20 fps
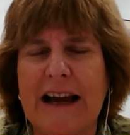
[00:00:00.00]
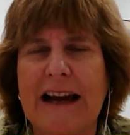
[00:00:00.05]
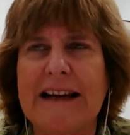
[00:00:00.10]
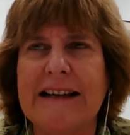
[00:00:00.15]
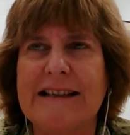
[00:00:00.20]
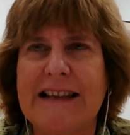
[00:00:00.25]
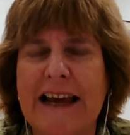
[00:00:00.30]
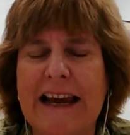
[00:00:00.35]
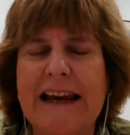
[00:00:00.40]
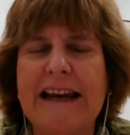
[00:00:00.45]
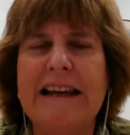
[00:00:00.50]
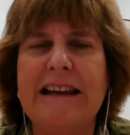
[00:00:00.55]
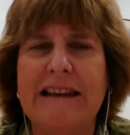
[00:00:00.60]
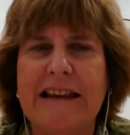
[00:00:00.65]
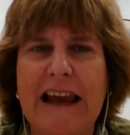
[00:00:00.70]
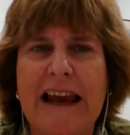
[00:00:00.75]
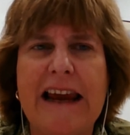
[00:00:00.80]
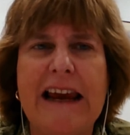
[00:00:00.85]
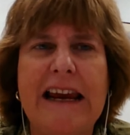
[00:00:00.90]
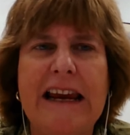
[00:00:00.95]
guys,
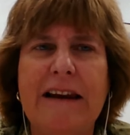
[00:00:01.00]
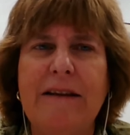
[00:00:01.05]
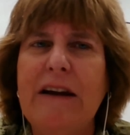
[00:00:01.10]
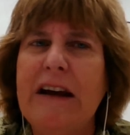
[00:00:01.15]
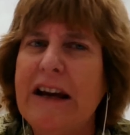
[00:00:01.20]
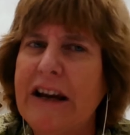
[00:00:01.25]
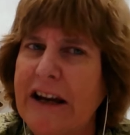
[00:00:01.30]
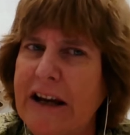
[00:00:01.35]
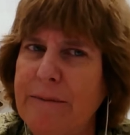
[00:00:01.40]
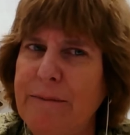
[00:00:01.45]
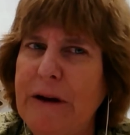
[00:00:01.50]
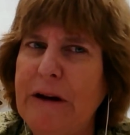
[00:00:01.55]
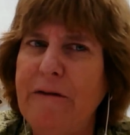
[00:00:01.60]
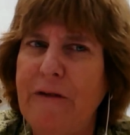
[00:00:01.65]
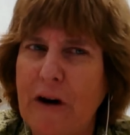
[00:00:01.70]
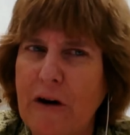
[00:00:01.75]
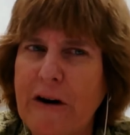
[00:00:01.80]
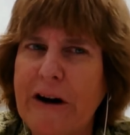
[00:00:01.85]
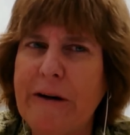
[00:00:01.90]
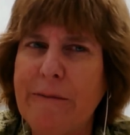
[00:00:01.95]
they can be
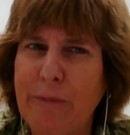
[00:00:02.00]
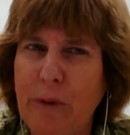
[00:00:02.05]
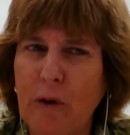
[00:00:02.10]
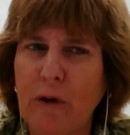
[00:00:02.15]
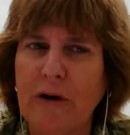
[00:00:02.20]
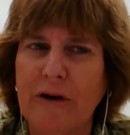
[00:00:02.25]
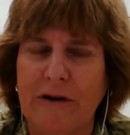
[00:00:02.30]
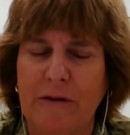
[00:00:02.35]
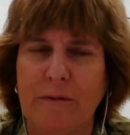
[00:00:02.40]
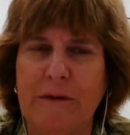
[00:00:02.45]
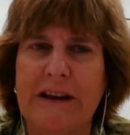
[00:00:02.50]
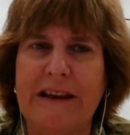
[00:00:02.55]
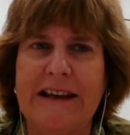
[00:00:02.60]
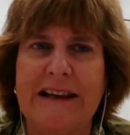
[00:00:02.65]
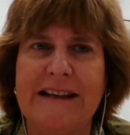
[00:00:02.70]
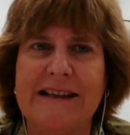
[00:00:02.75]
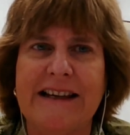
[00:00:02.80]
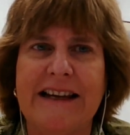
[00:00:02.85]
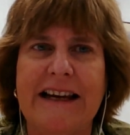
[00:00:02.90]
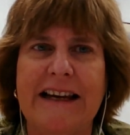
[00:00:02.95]
very important with
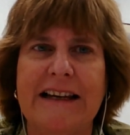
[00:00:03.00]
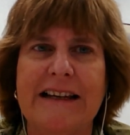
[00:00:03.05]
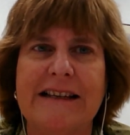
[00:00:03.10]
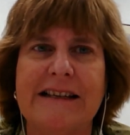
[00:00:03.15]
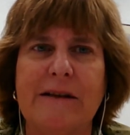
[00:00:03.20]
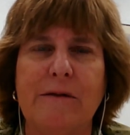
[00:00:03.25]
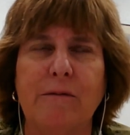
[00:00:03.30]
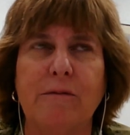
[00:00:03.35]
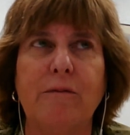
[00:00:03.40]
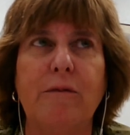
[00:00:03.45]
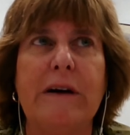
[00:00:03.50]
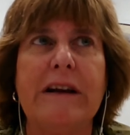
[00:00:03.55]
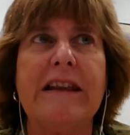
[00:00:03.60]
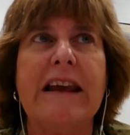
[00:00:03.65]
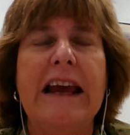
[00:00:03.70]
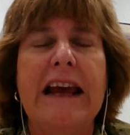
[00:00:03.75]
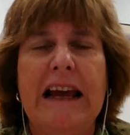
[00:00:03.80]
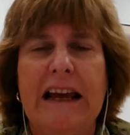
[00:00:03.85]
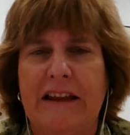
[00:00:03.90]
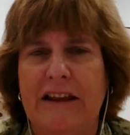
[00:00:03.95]
these kids and with
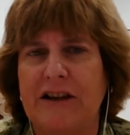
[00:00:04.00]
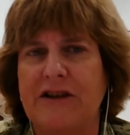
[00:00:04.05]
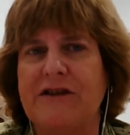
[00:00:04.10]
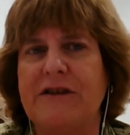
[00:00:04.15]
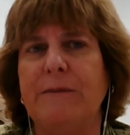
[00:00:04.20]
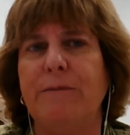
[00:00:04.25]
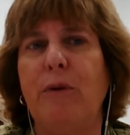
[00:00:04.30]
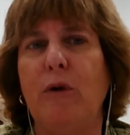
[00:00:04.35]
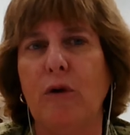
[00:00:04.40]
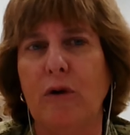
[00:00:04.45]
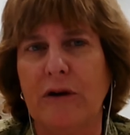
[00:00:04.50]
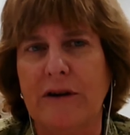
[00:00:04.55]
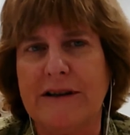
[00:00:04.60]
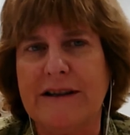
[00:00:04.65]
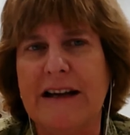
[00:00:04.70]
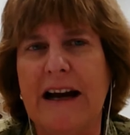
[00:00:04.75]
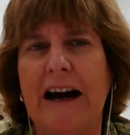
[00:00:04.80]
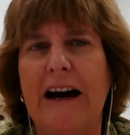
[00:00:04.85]
the support